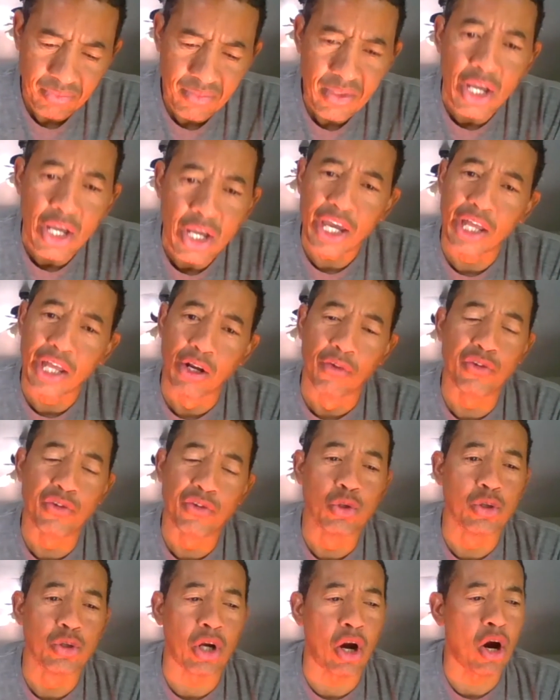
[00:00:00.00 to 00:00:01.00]

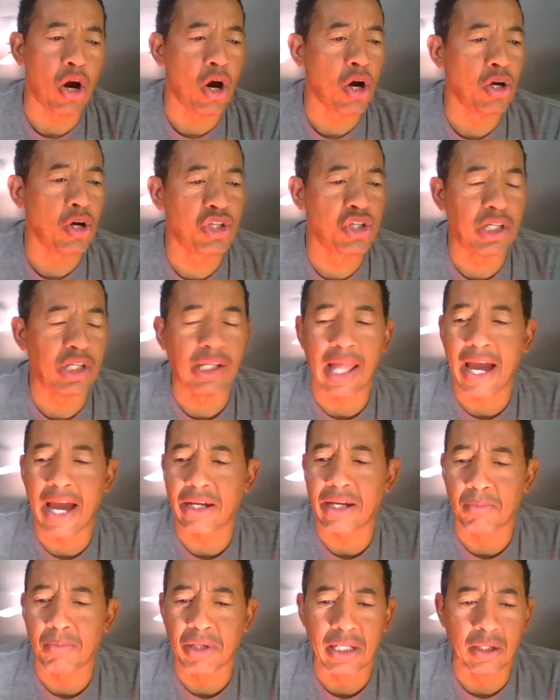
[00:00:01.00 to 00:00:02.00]
interviewed her. She liked
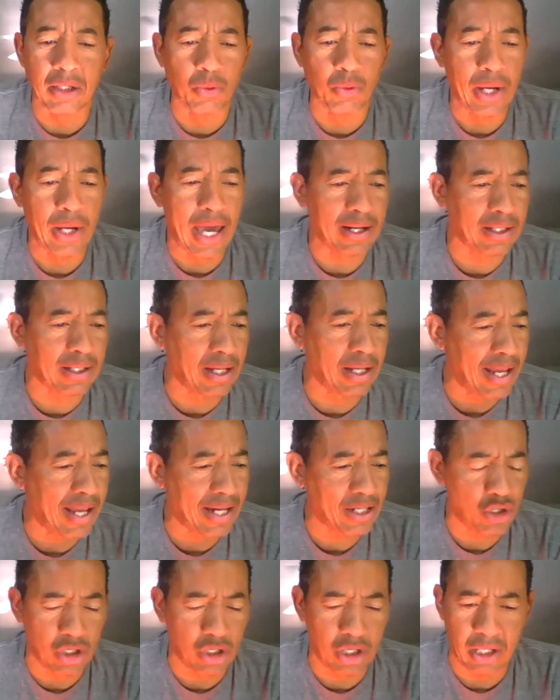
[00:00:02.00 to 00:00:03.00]
me. We had a
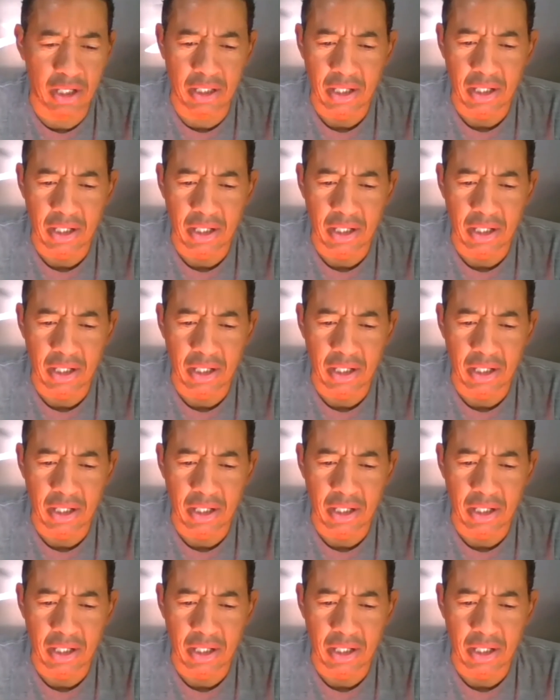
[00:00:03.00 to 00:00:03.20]
connection.